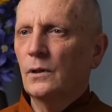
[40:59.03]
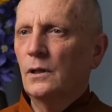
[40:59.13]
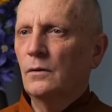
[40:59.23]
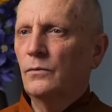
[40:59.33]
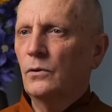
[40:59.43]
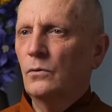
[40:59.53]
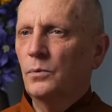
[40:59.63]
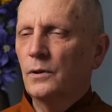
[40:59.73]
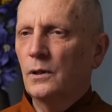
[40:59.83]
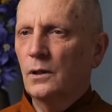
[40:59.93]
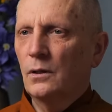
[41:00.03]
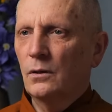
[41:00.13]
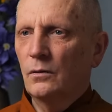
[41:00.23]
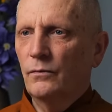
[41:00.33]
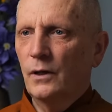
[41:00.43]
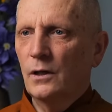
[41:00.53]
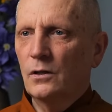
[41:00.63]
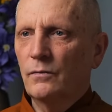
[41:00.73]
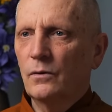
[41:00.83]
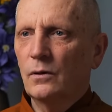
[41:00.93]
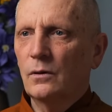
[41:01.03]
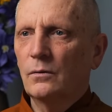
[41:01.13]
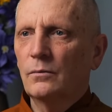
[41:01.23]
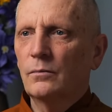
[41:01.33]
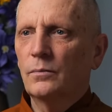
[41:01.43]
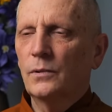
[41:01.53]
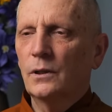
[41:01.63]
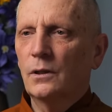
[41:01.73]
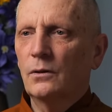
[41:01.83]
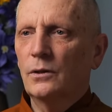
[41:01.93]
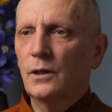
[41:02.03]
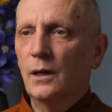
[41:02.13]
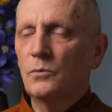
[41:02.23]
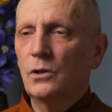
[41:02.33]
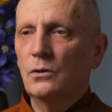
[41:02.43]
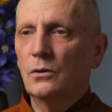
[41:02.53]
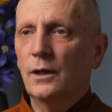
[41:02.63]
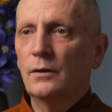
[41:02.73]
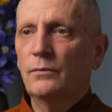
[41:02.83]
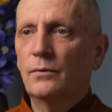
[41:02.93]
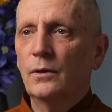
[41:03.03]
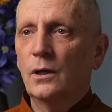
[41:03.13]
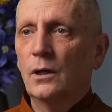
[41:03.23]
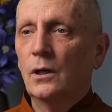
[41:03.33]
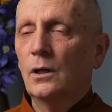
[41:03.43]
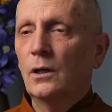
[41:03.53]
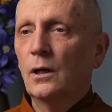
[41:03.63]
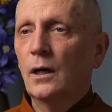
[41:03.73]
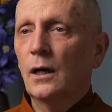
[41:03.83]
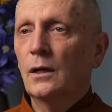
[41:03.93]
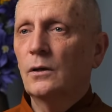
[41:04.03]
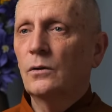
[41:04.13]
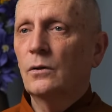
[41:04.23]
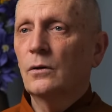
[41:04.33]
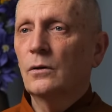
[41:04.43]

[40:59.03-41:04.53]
give you particular advice for particular times in your life and